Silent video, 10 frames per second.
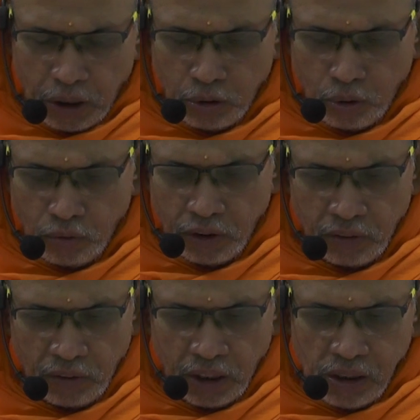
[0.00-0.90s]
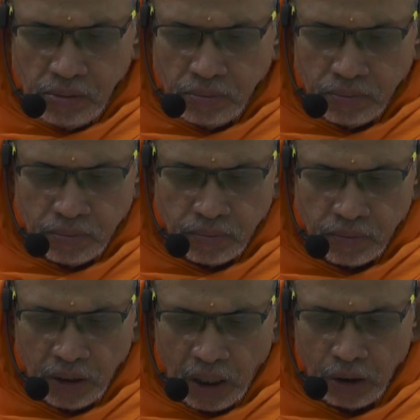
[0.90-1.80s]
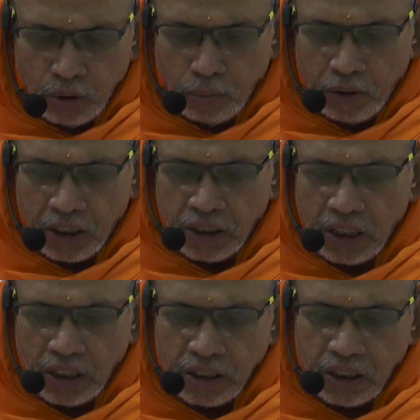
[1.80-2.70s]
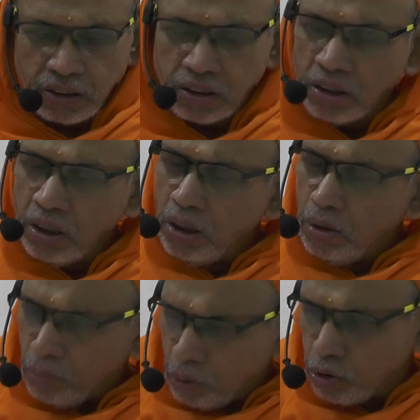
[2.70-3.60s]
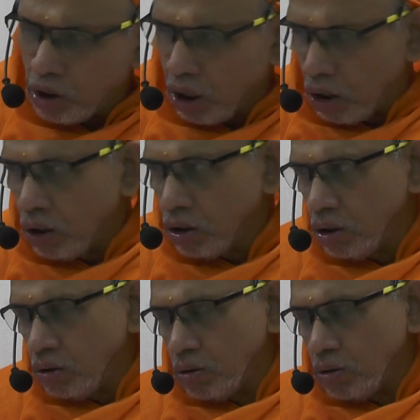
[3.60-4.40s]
I know very well, I know better than others. Both are wrong,